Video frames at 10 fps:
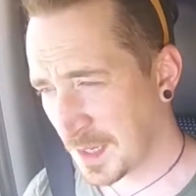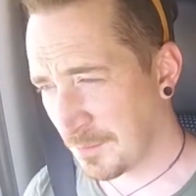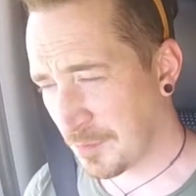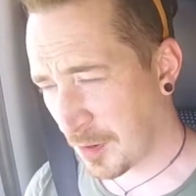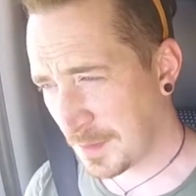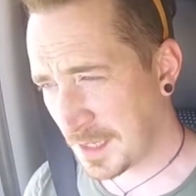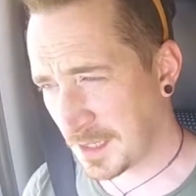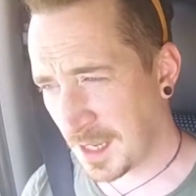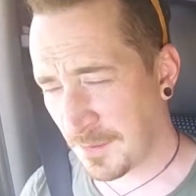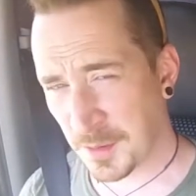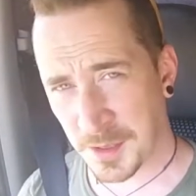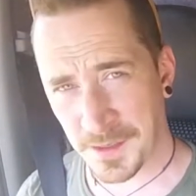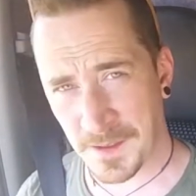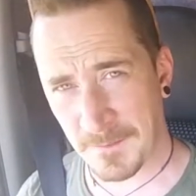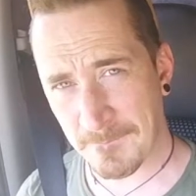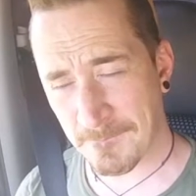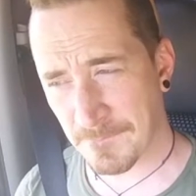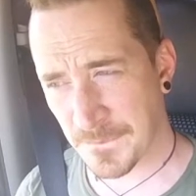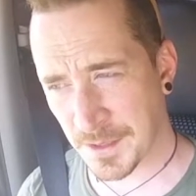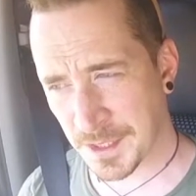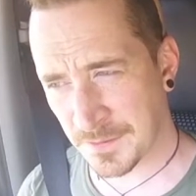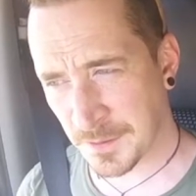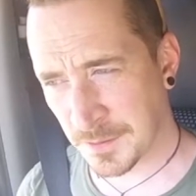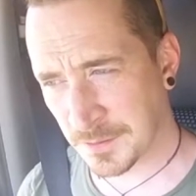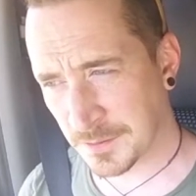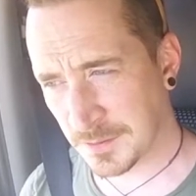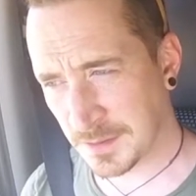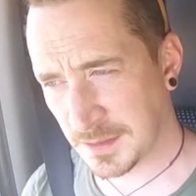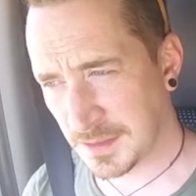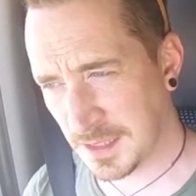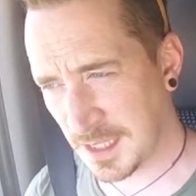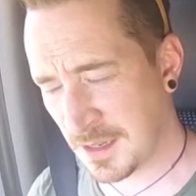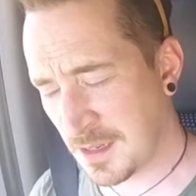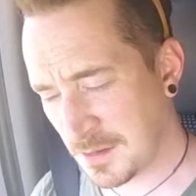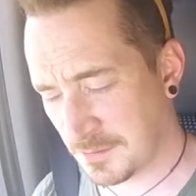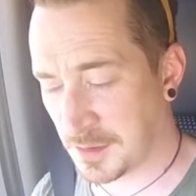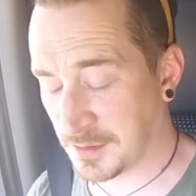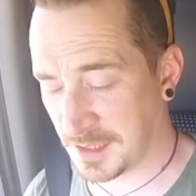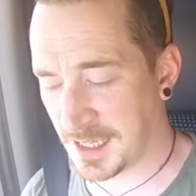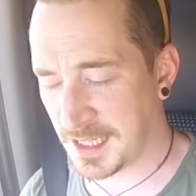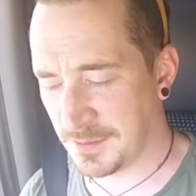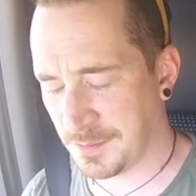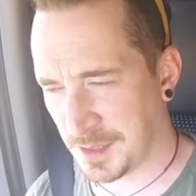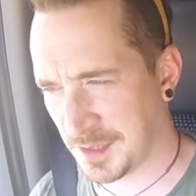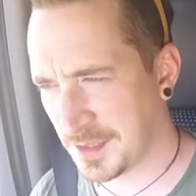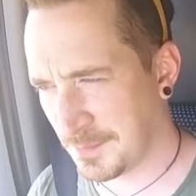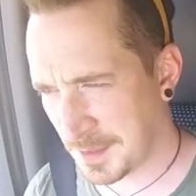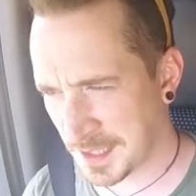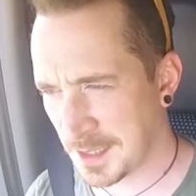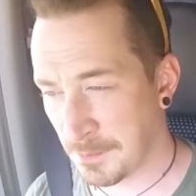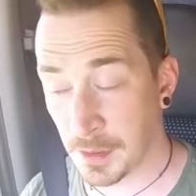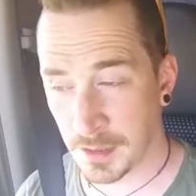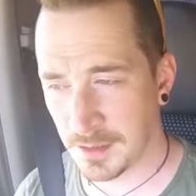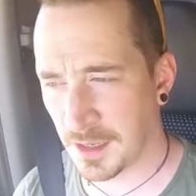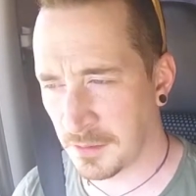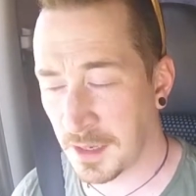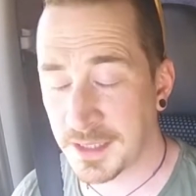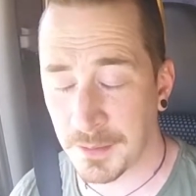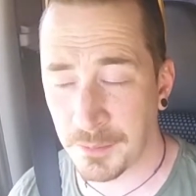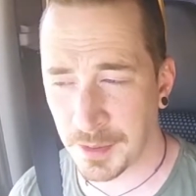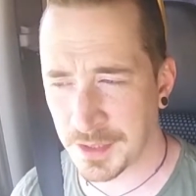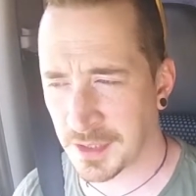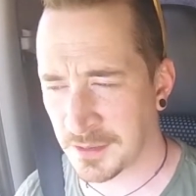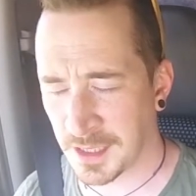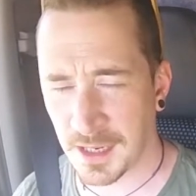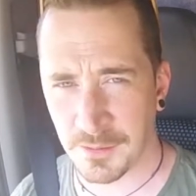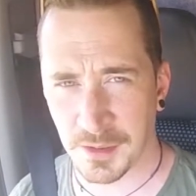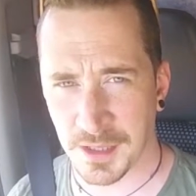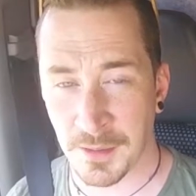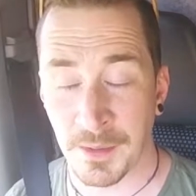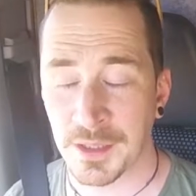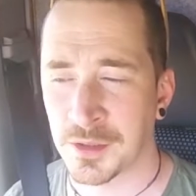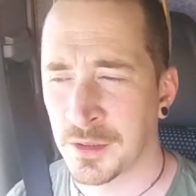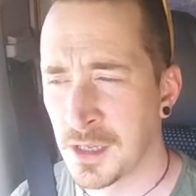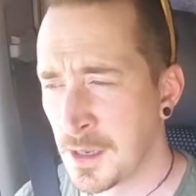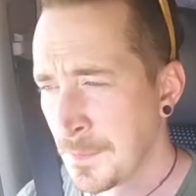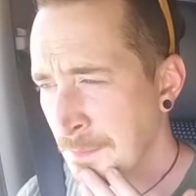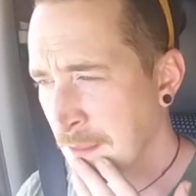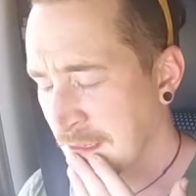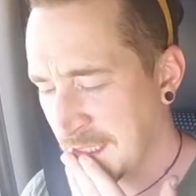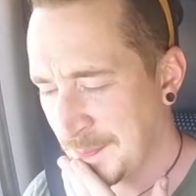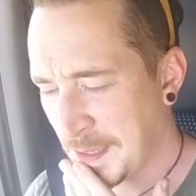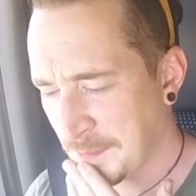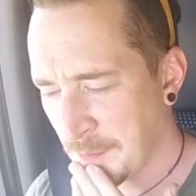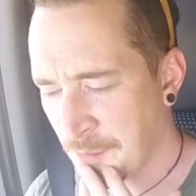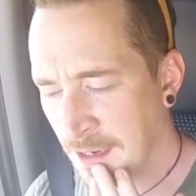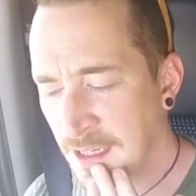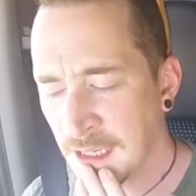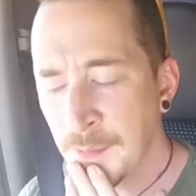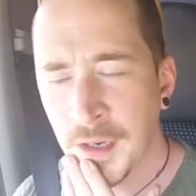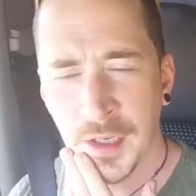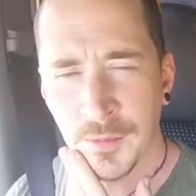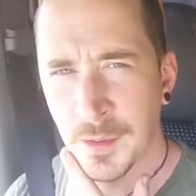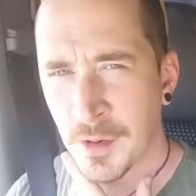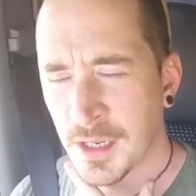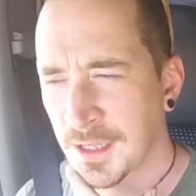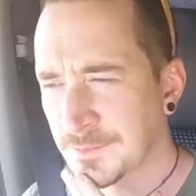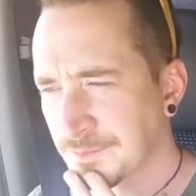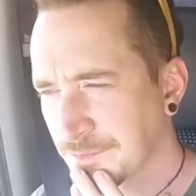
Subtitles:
probably going to have a look at that first of all. Not today because busy, but at some point soon going to have a look at that. Make sure. I suspect my brake light might not be working,